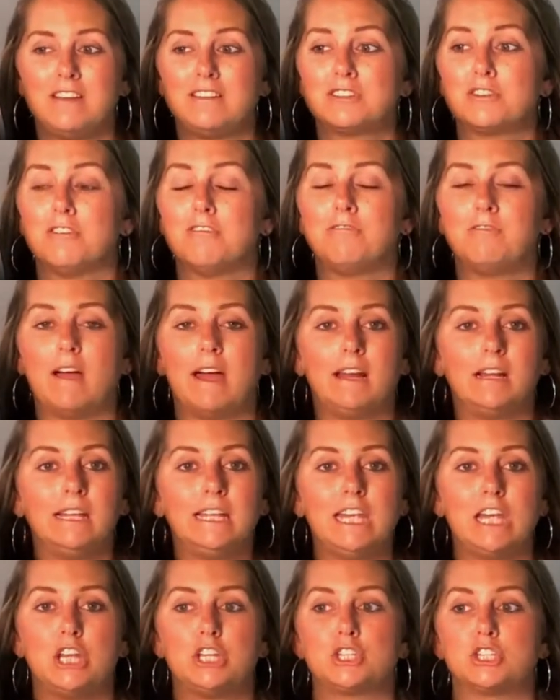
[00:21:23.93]
until
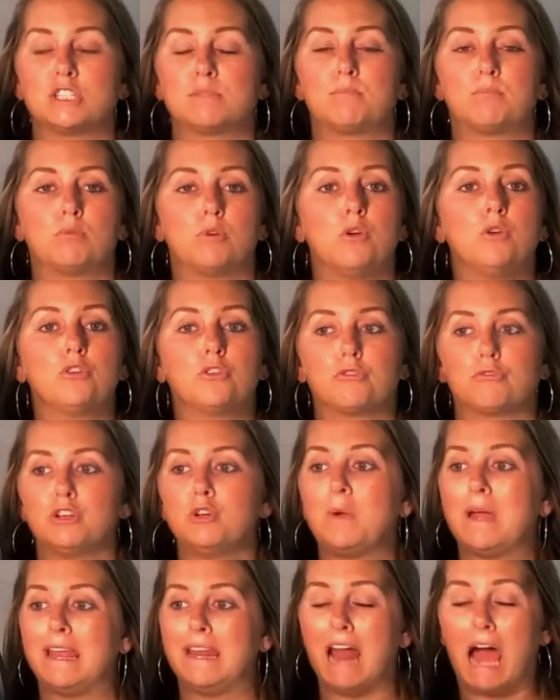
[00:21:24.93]
finally it just broke
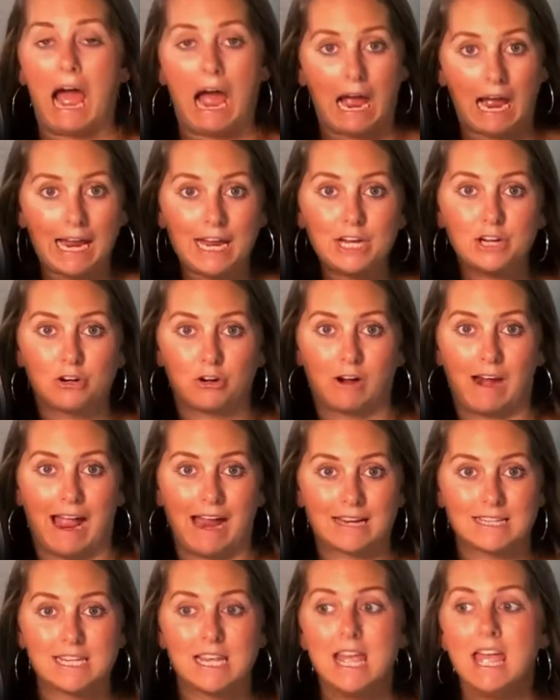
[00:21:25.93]
through and I
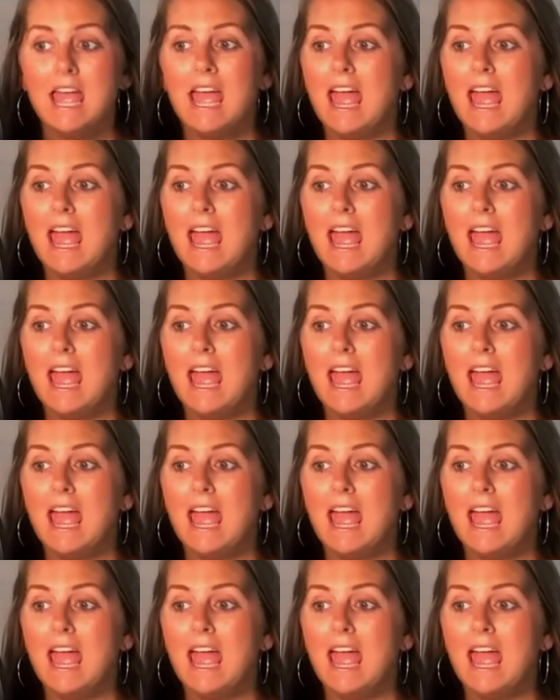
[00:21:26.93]
cracked